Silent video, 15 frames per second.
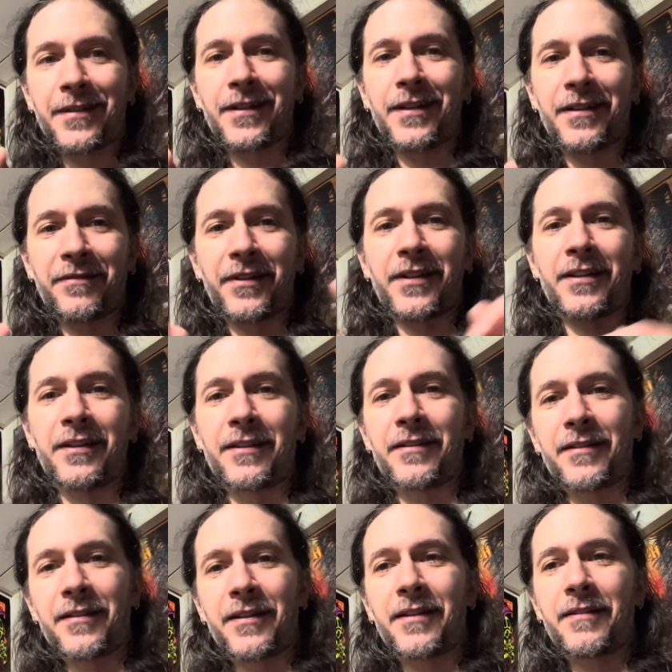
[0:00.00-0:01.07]
of like a
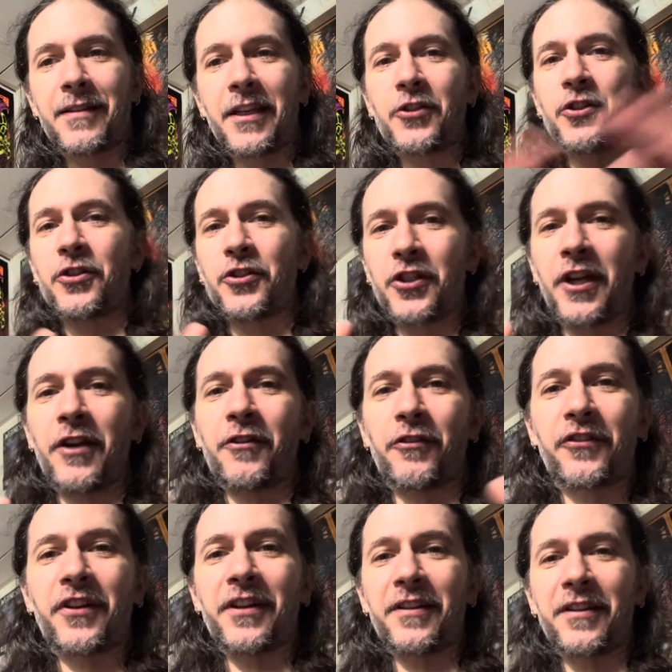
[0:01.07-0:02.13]
kitchen chair you're
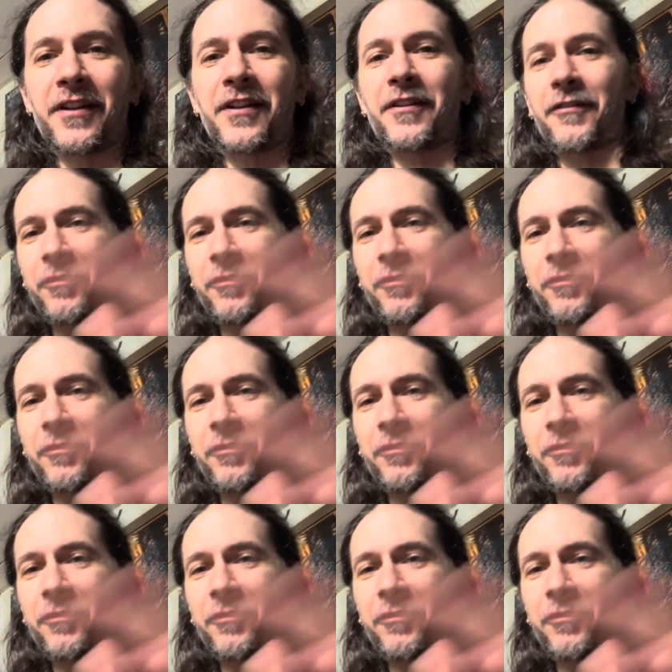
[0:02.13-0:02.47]
sitting in or